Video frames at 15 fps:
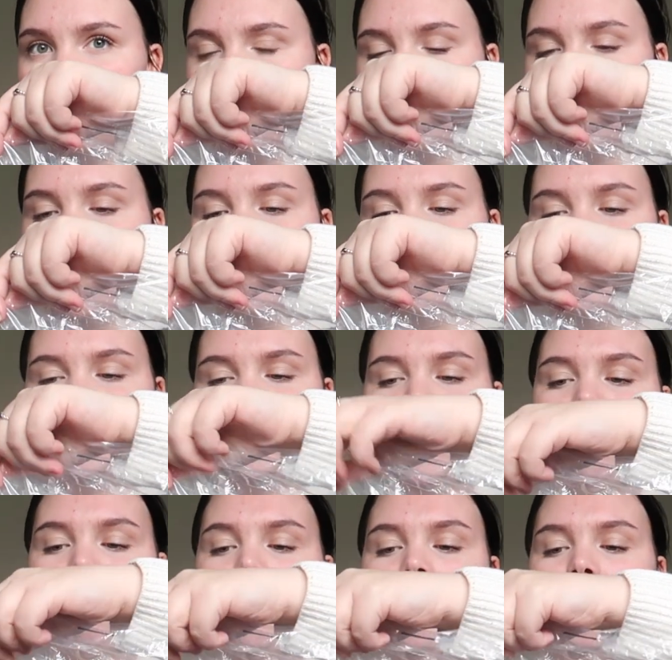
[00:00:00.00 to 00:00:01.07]
the colour
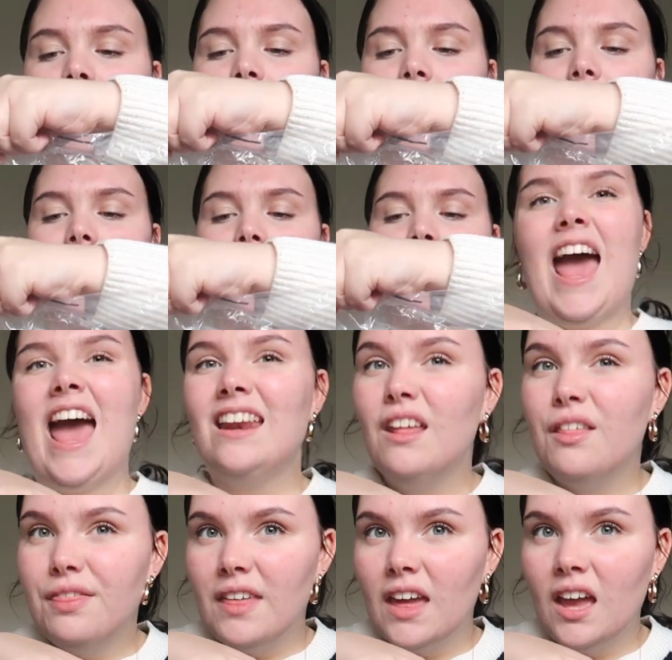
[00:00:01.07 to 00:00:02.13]
cherry.
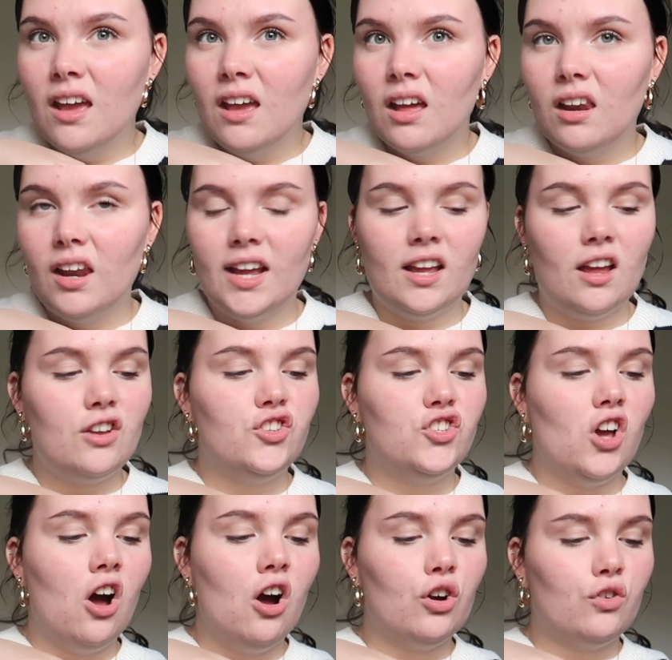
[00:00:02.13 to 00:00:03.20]
Anything
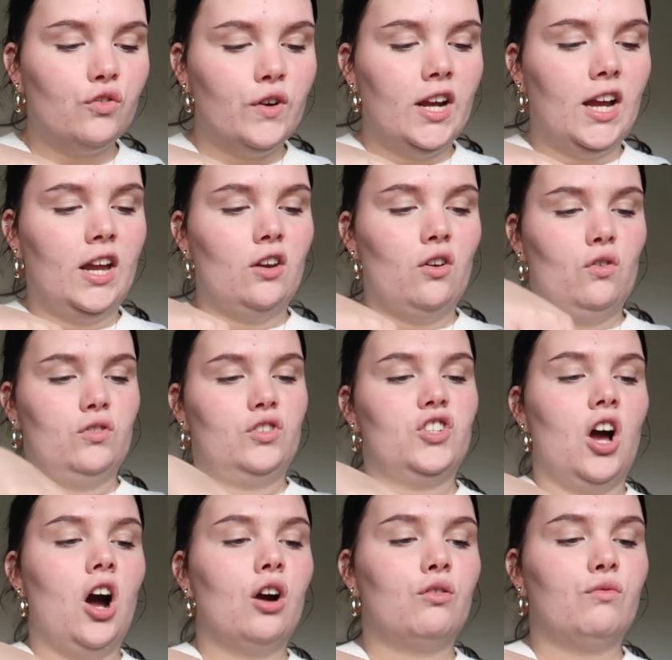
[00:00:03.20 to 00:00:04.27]
dark green or
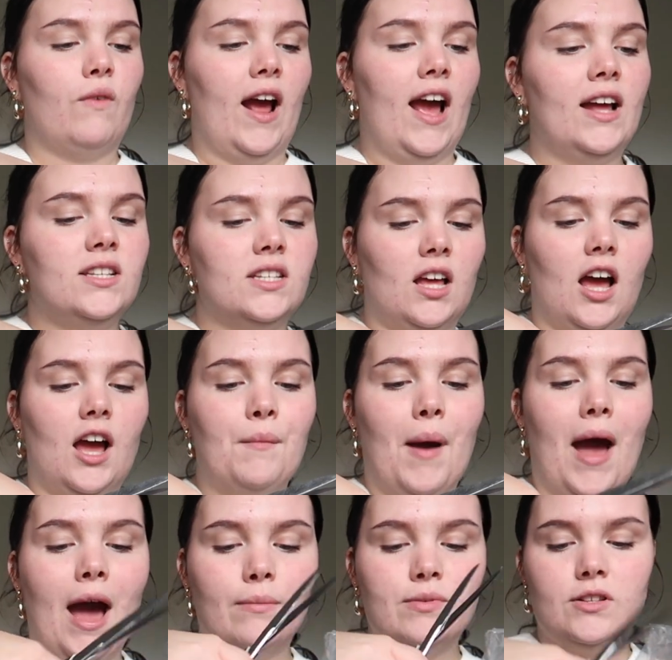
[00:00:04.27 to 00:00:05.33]
dark red, I'm
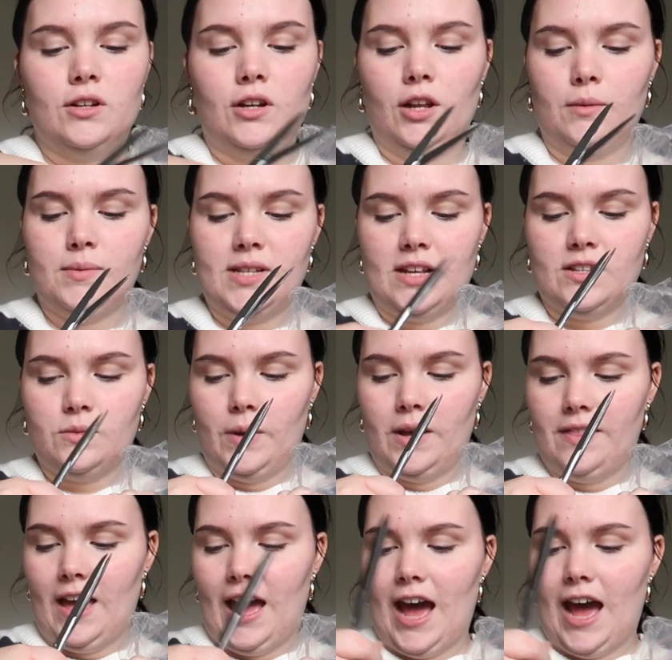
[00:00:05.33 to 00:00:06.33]
absolutely obsessed with.